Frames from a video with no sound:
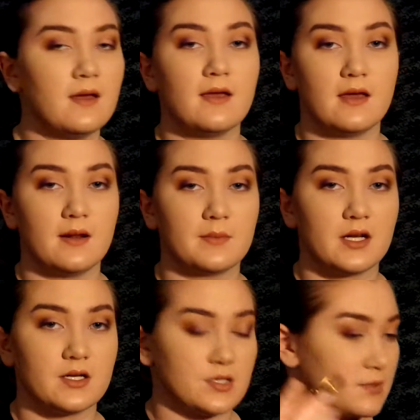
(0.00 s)
and I'm
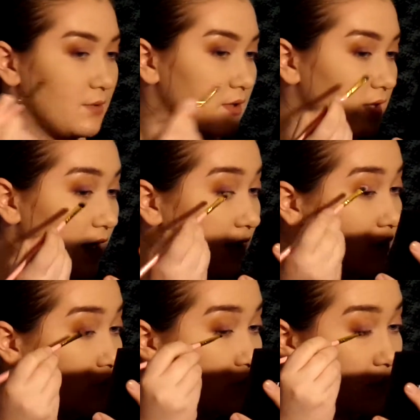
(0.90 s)
gonna just put that
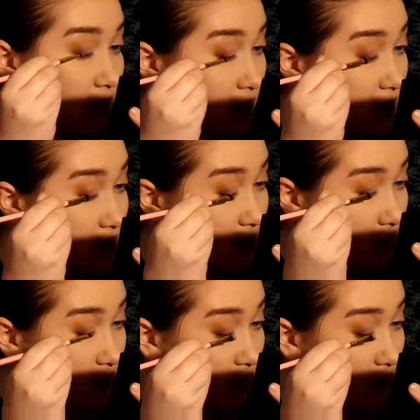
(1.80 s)
where the concealer